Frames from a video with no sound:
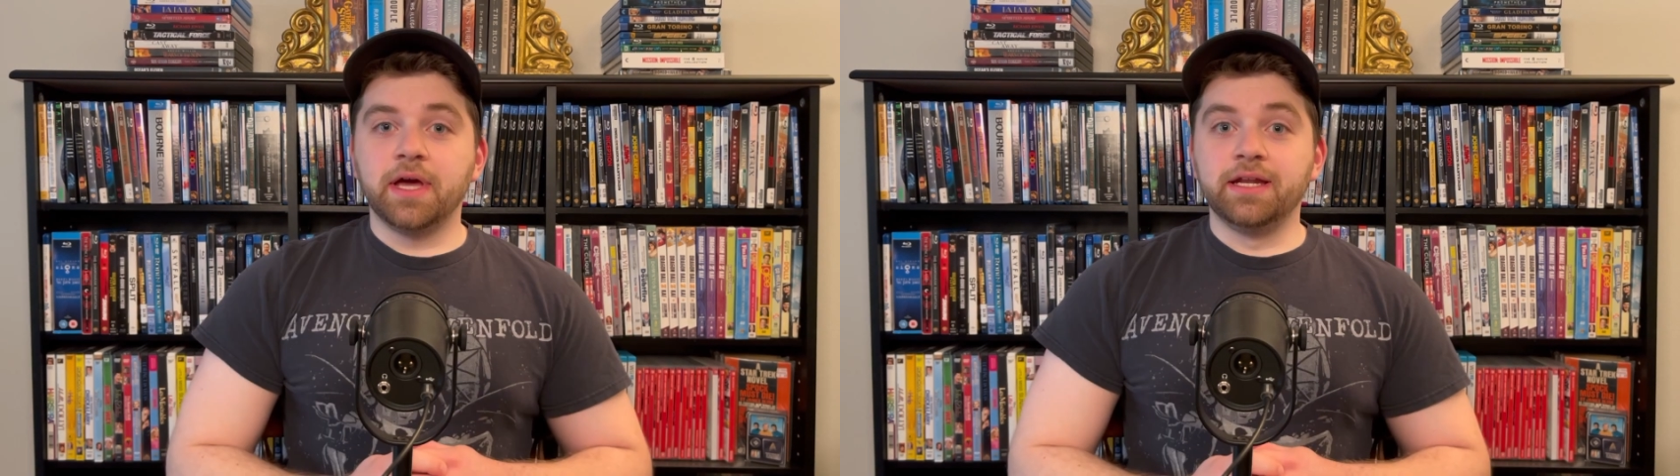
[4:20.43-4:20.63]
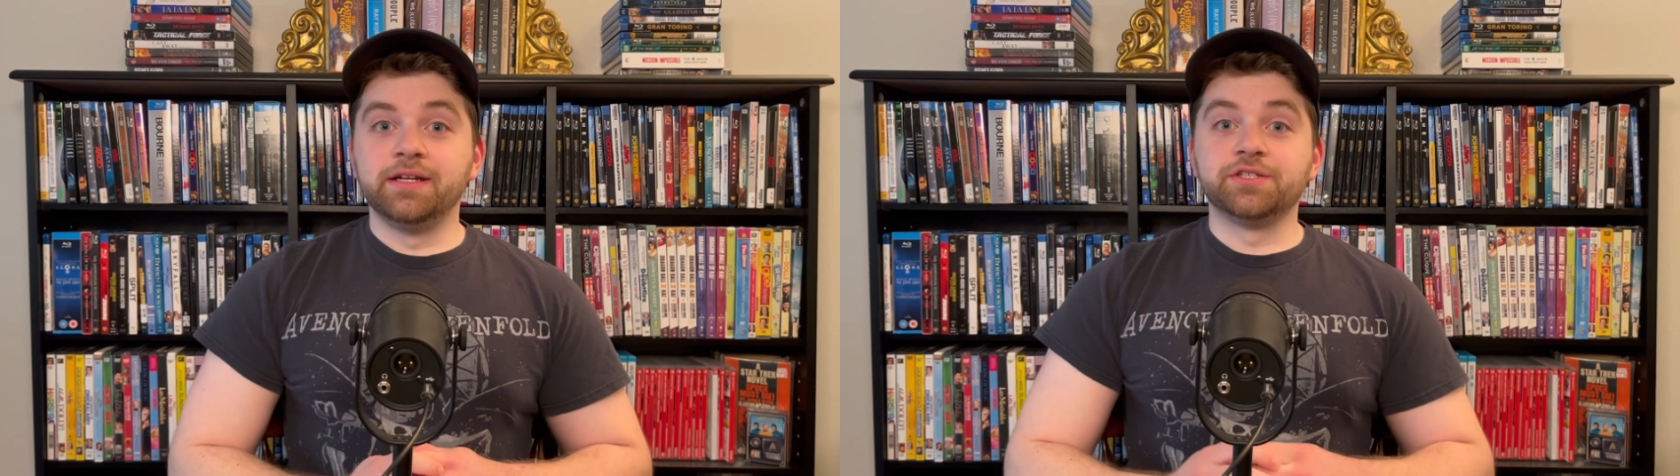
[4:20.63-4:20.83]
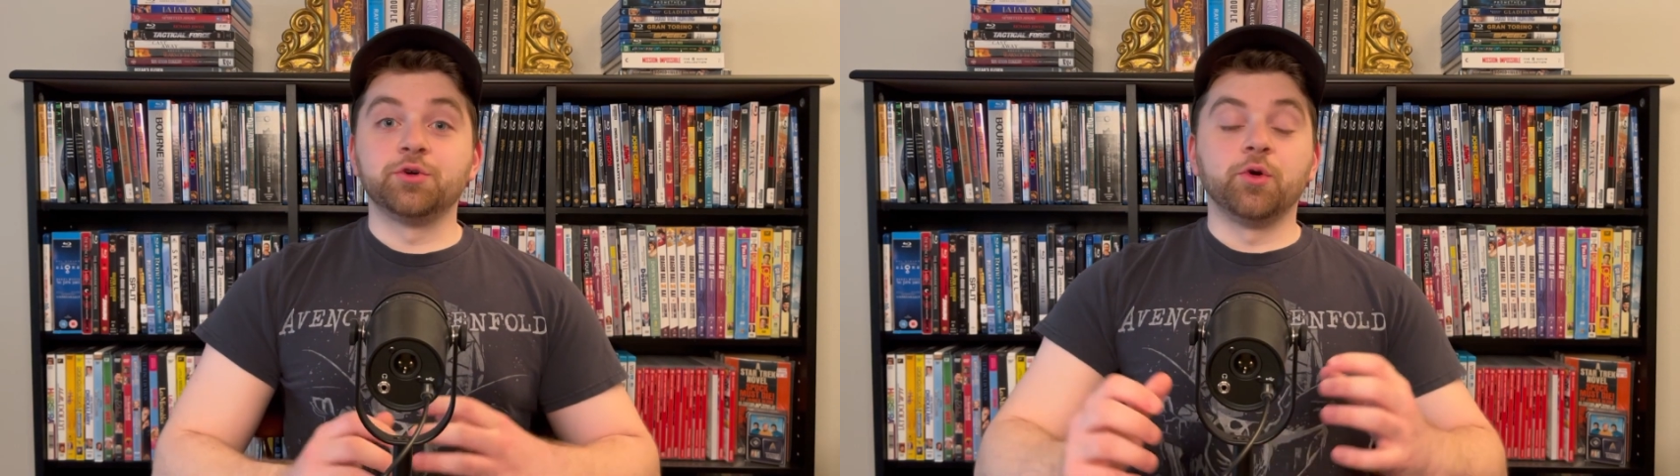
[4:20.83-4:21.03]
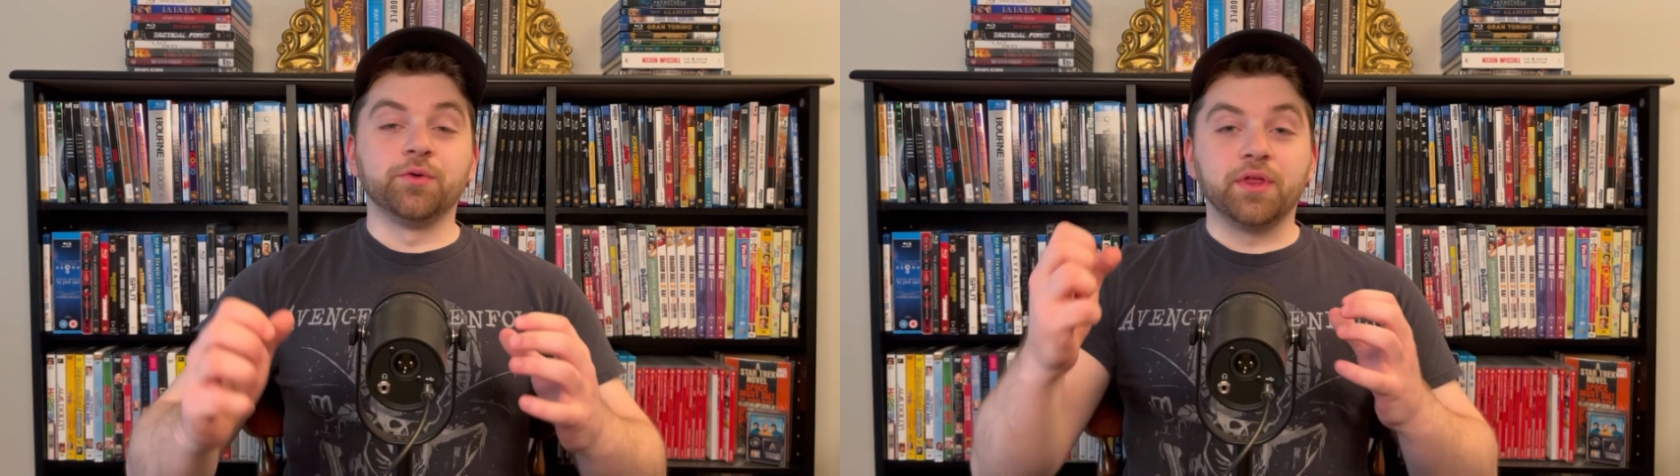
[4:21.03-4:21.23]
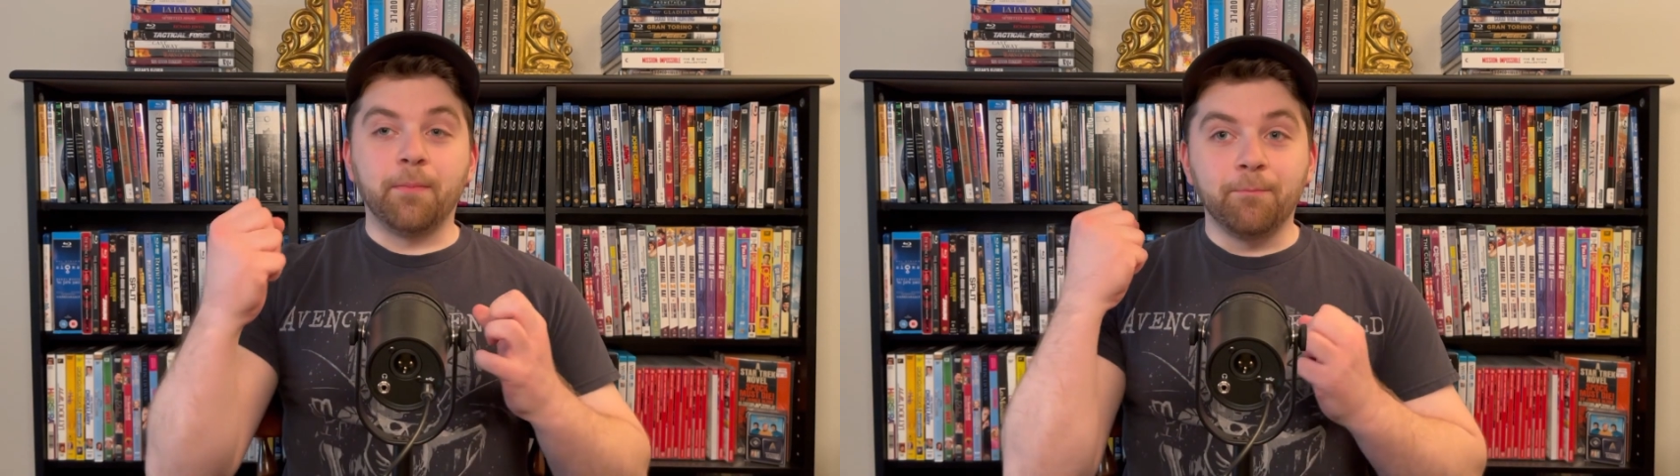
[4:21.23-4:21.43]
and it is told
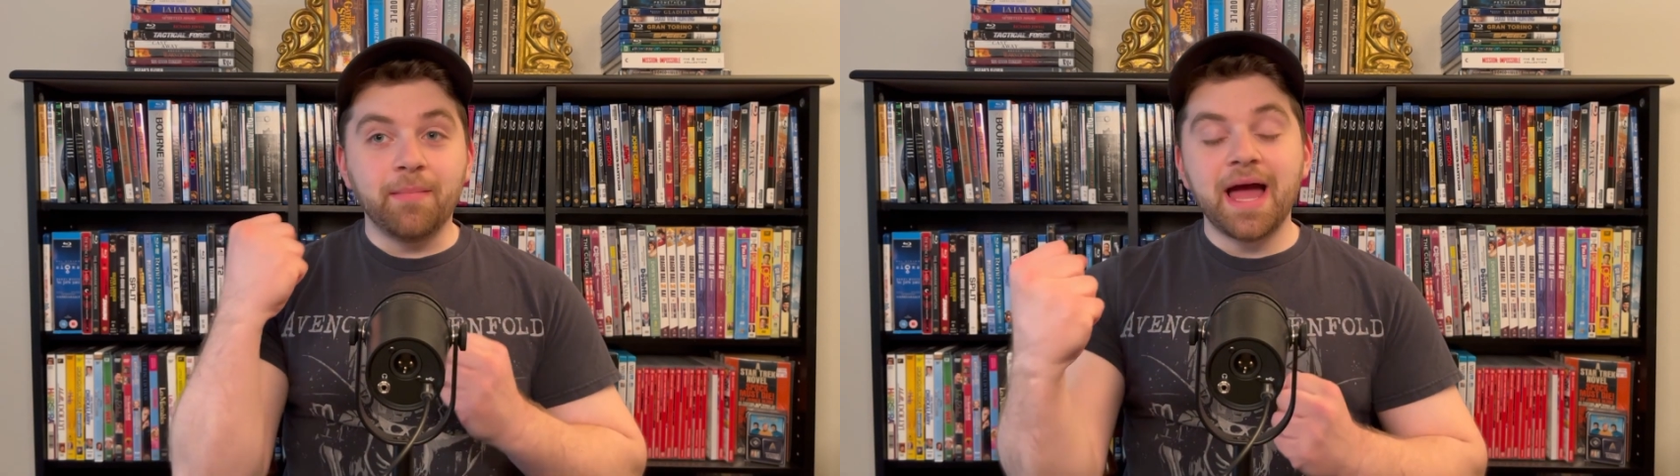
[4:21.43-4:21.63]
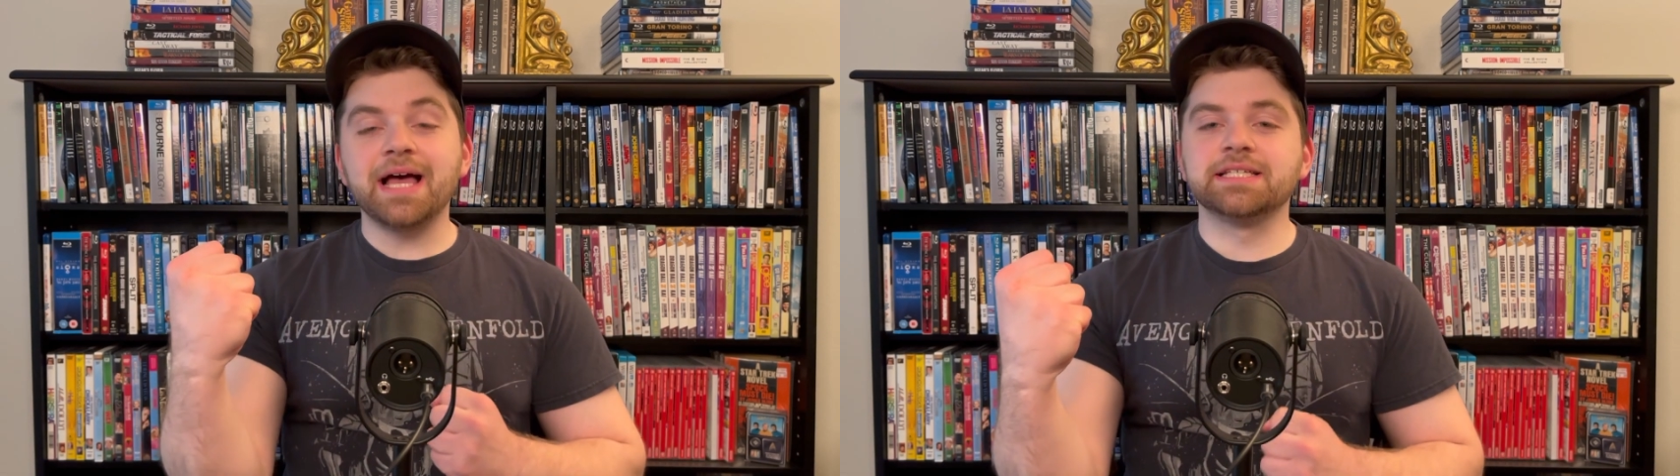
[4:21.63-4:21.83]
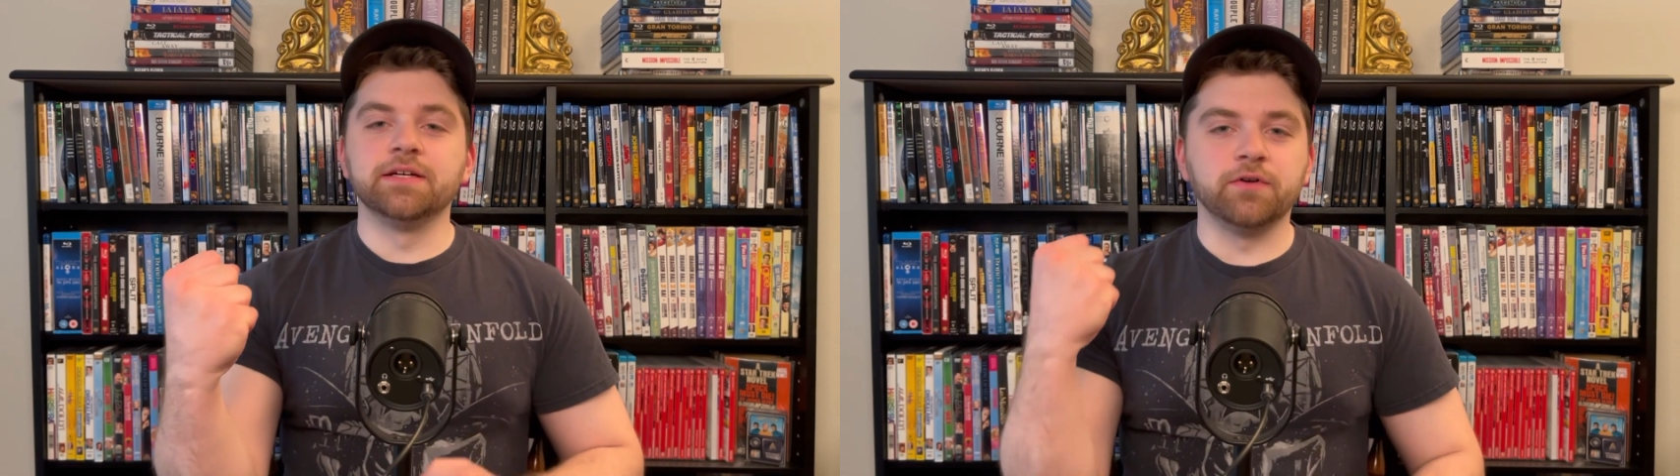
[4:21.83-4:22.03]
with a massive